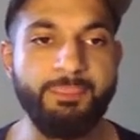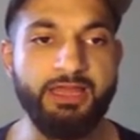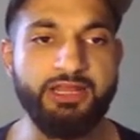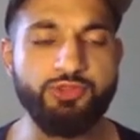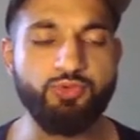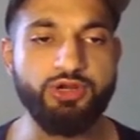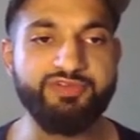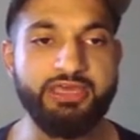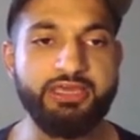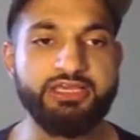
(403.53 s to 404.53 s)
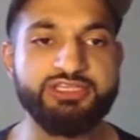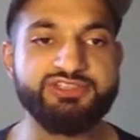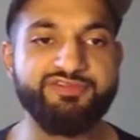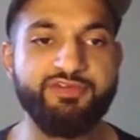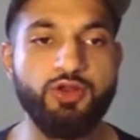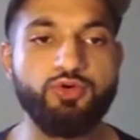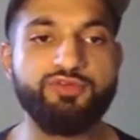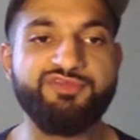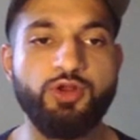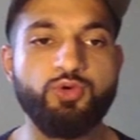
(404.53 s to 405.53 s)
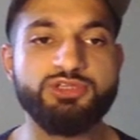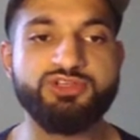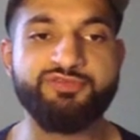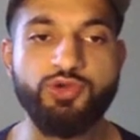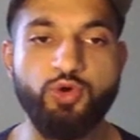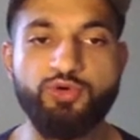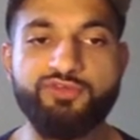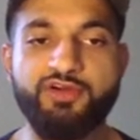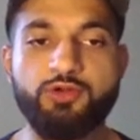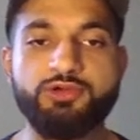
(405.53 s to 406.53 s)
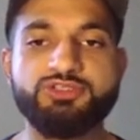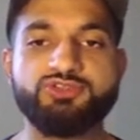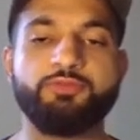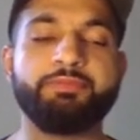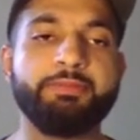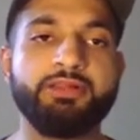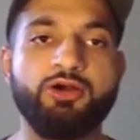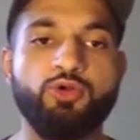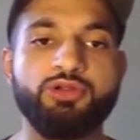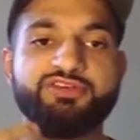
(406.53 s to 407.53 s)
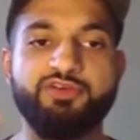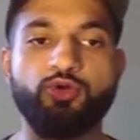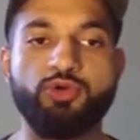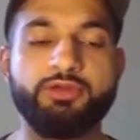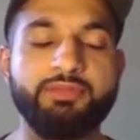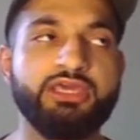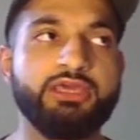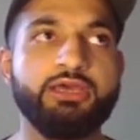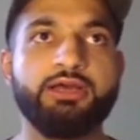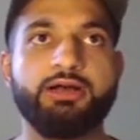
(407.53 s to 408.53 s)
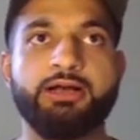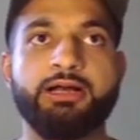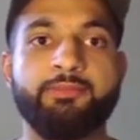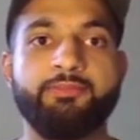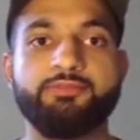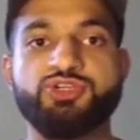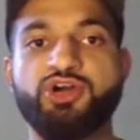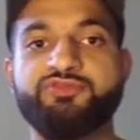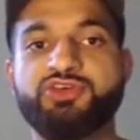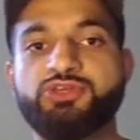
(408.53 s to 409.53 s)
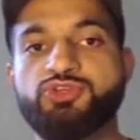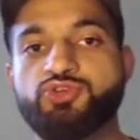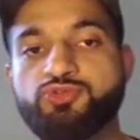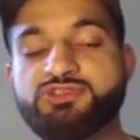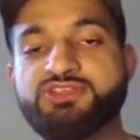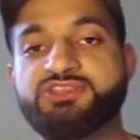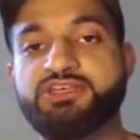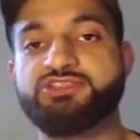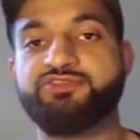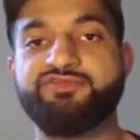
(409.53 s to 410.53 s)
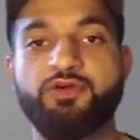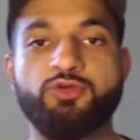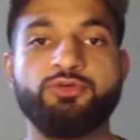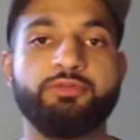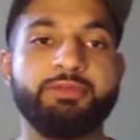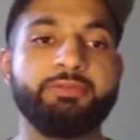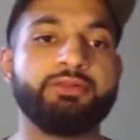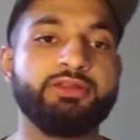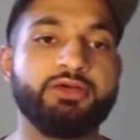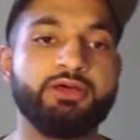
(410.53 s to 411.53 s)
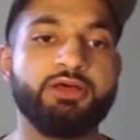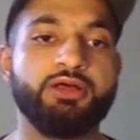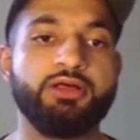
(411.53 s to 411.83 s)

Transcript: another one over here is follow followers of your own followers. So people are already following me. um, Jarvee uses this to follow the people that